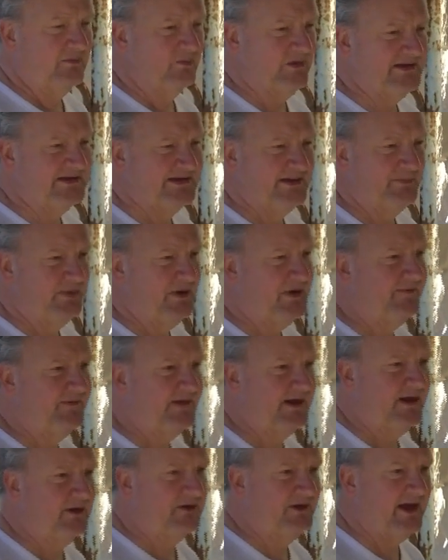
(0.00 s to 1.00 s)
went in
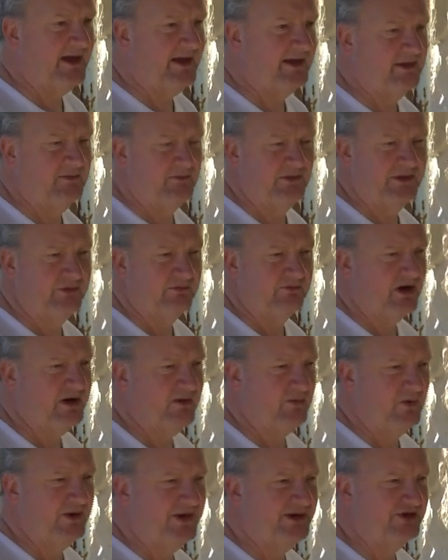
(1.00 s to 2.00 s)
perfectly okay with the
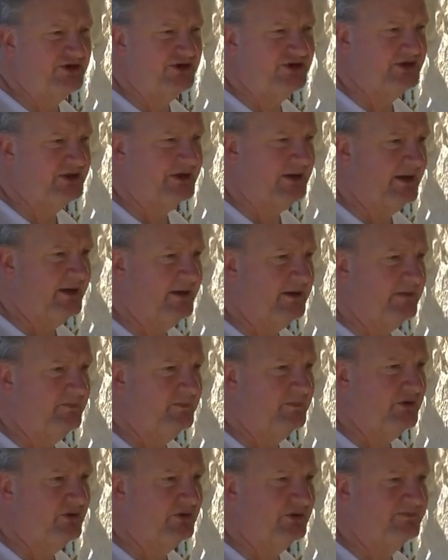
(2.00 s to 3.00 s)
right winch,
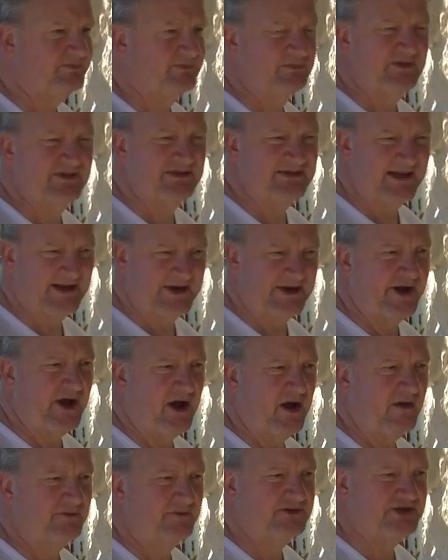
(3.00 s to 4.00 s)
um, good ten and a half
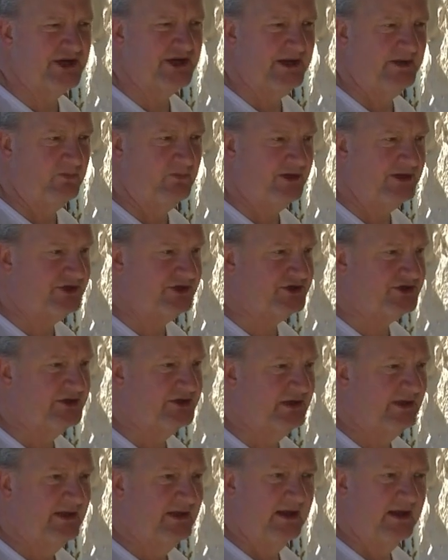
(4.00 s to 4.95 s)
and a half chain winch.